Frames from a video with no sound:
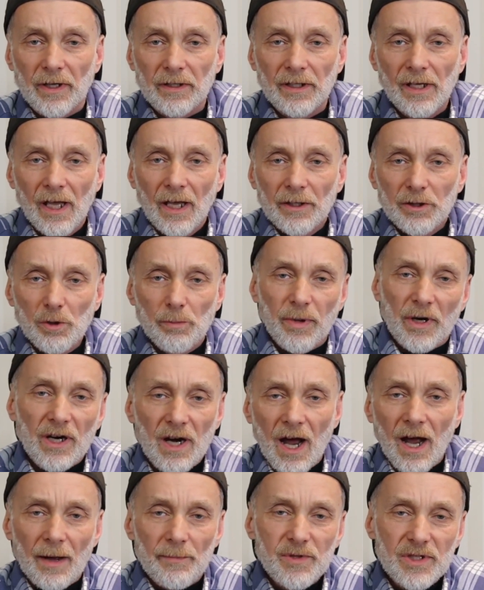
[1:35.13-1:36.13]
And you
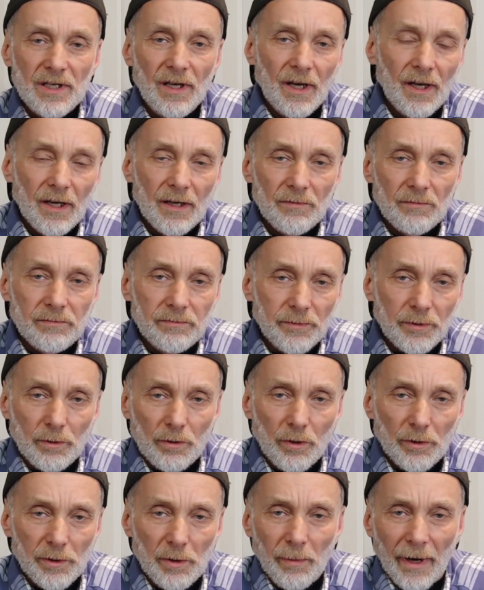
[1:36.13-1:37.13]
perhaps,
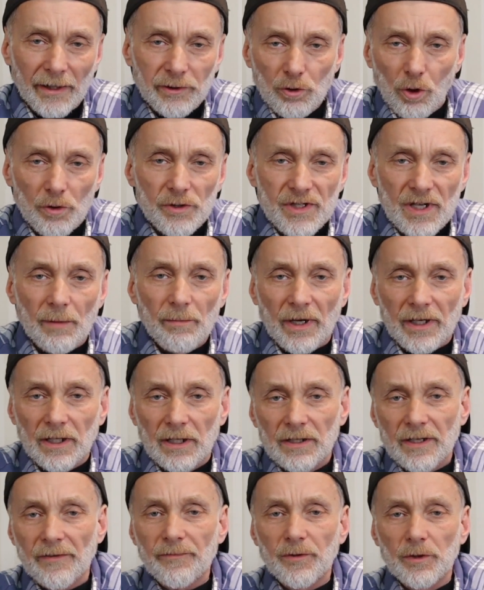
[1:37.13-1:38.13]
you know, you might know
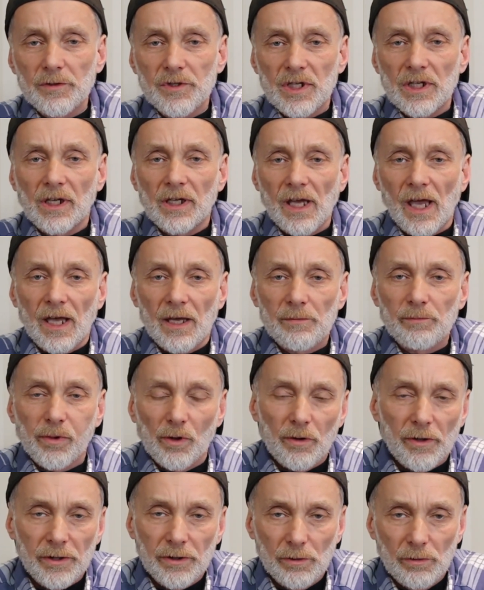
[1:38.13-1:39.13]
somebody in a refugee
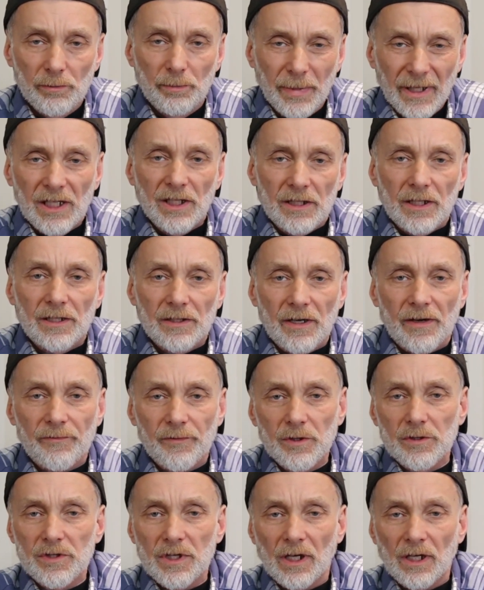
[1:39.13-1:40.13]
camp, or you've been in a
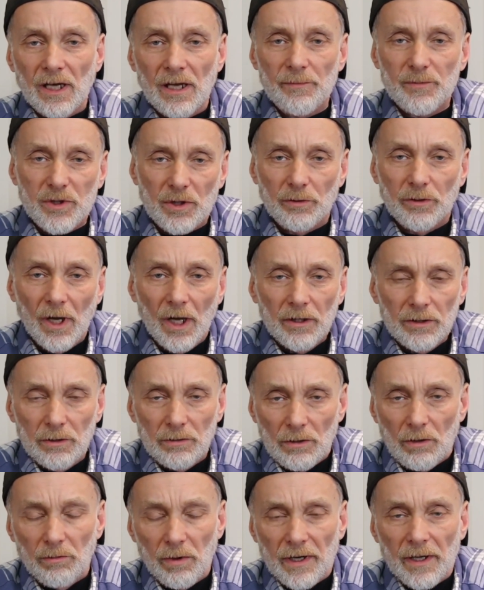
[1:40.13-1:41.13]
refugee camp, so
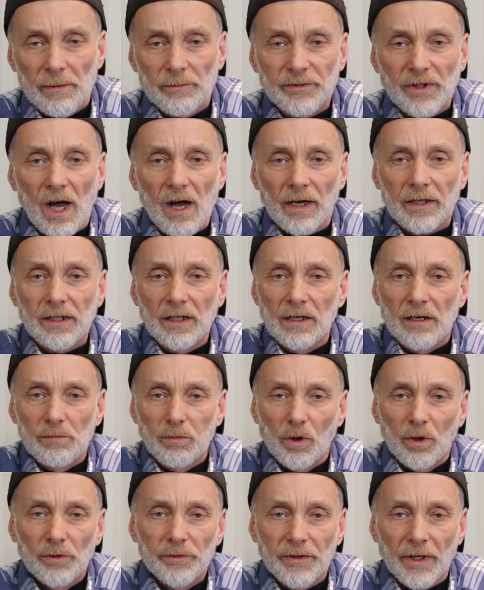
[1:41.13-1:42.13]
you know what I'm talking
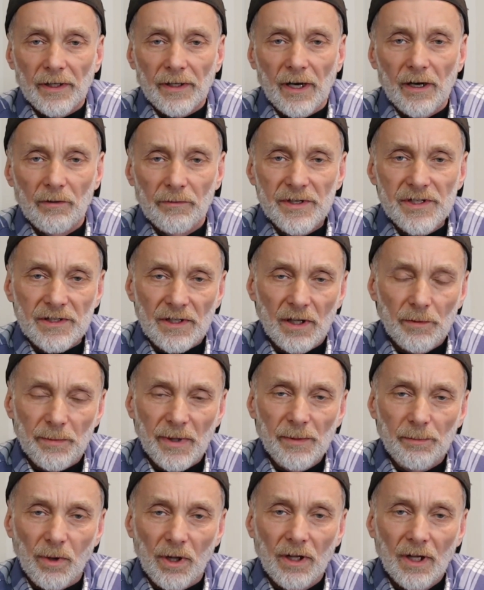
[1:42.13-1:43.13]
about. And I always tell
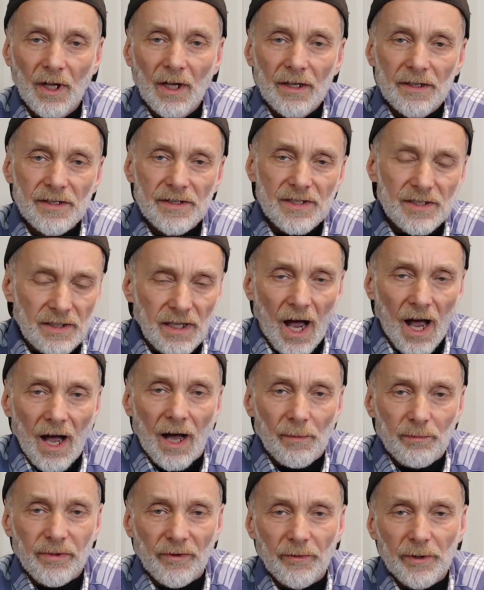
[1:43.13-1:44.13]
people,
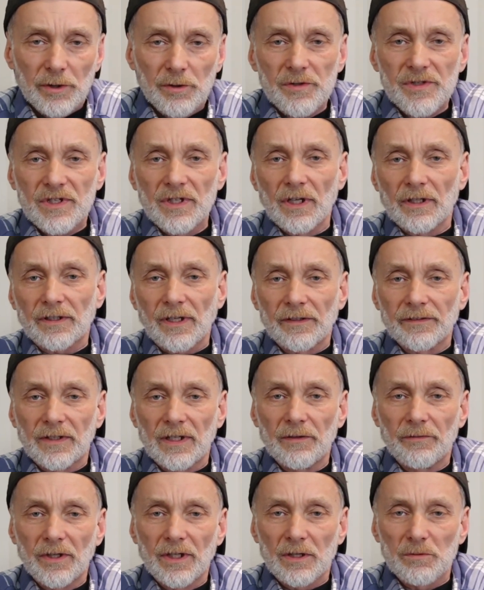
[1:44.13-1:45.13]
stop when you see it on
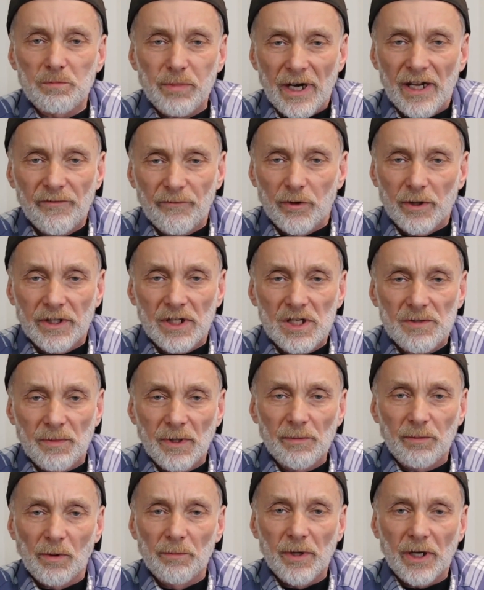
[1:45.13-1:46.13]
TV and pray for these
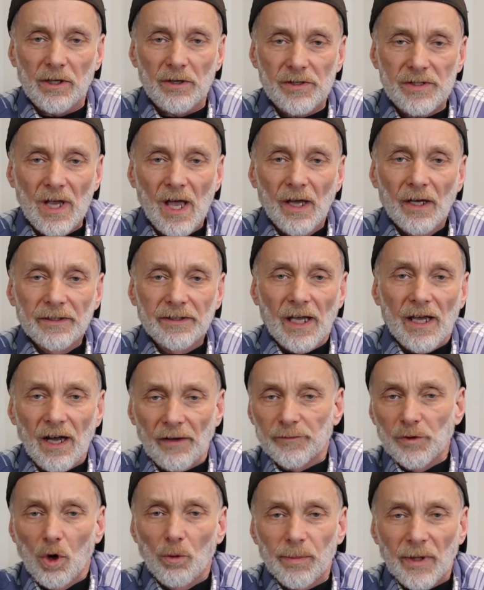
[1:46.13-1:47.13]
people, because they
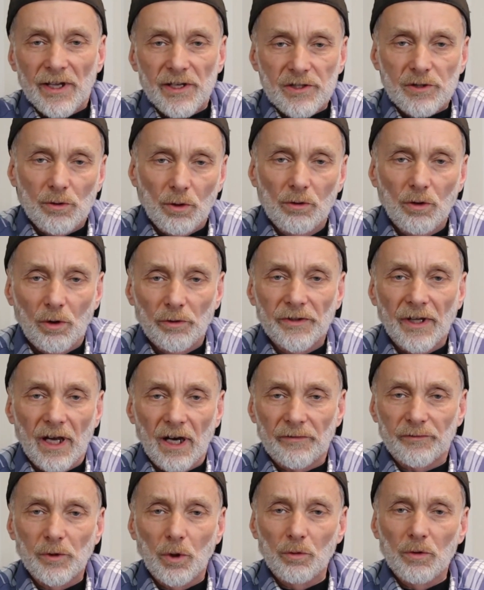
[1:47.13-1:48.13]
have no place to go. They
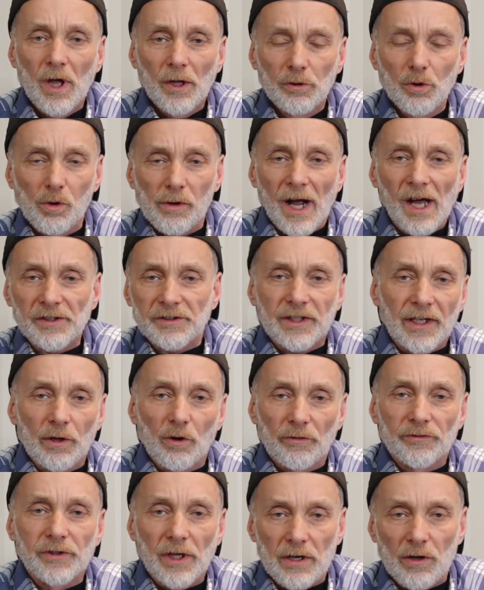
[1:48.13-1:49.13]
have no
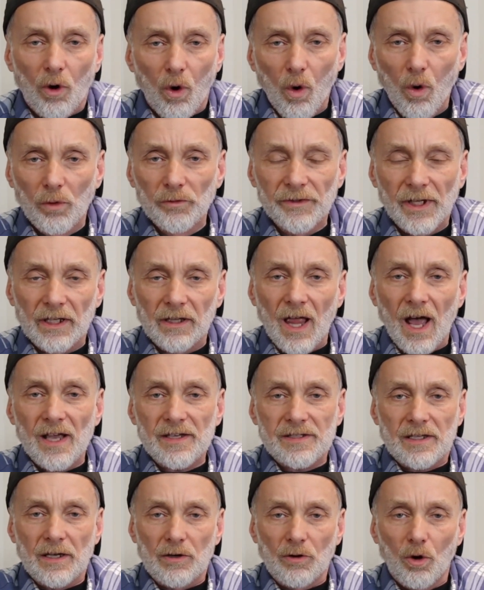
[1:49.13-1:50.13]
country of their own. They
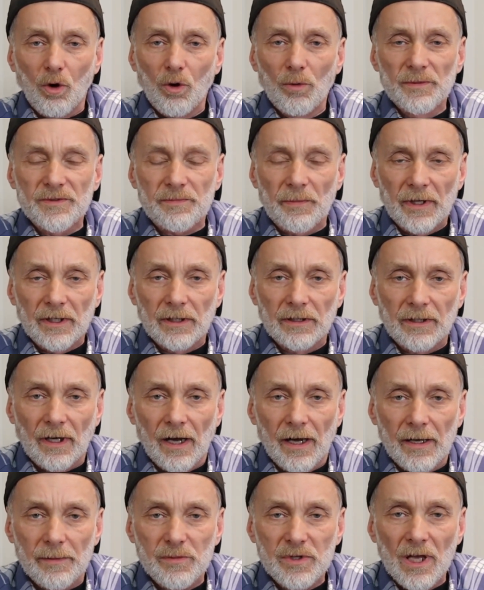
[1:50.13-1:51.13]
lost their homes many
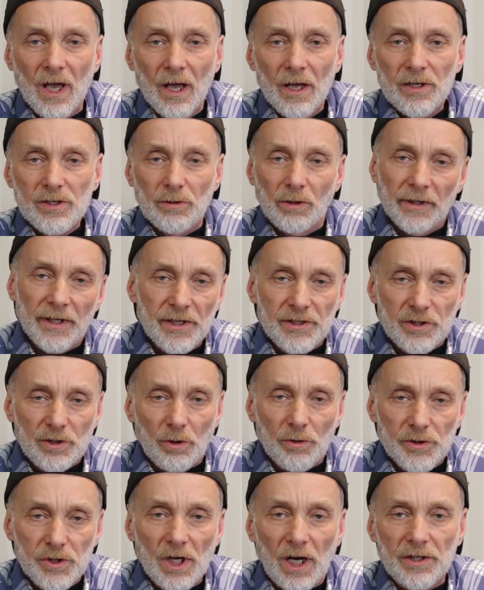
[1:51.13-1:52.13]
times. So let's
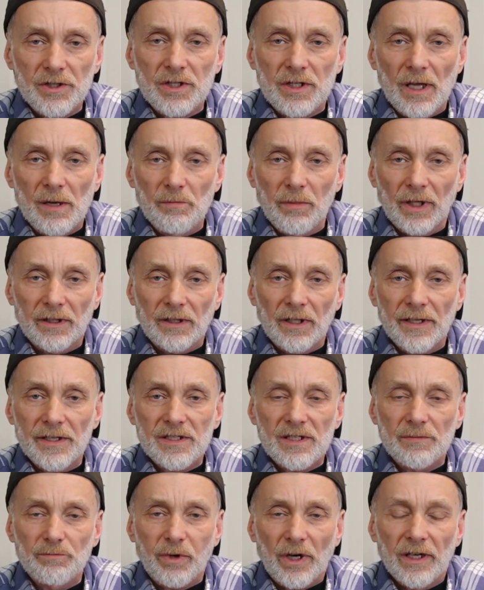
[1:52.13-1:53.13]
don't judge them, but
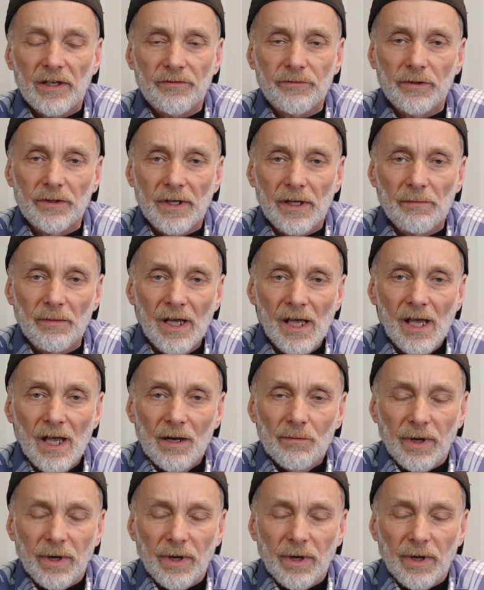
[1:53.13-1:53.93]
let's pray for them.